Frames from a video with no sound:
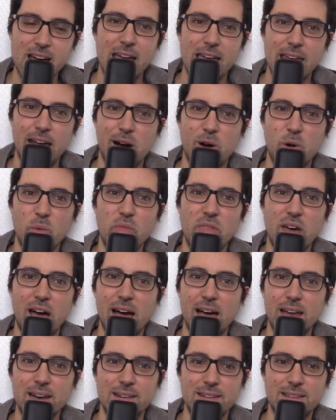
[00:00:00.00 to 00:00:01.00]
And I hope
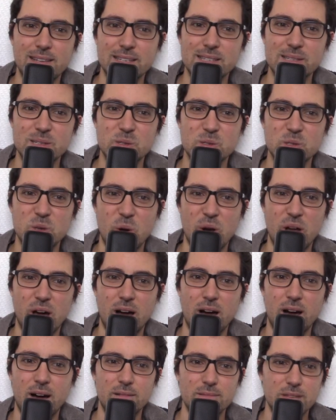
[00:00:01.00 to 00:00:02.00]
that this is
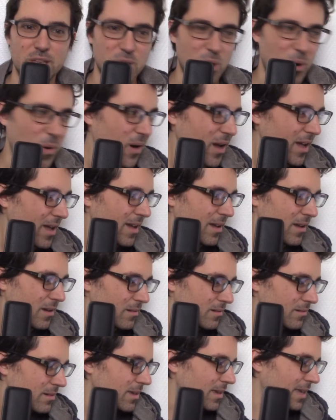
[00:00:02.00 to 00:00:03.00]
gonna, you know,
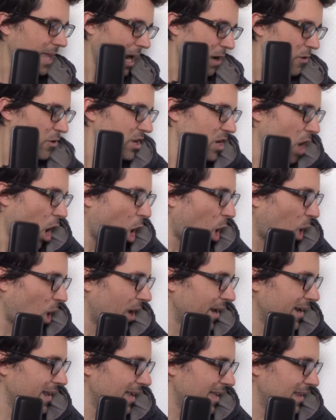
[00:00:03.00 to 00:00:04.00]
carry
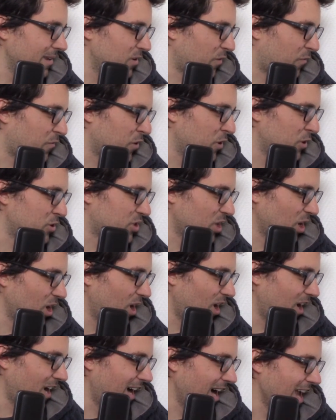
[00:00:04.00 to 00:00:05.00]
on in the
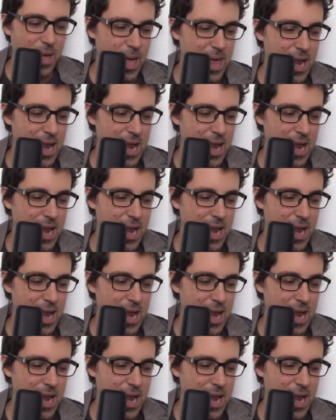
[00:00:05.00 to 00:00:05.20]
future.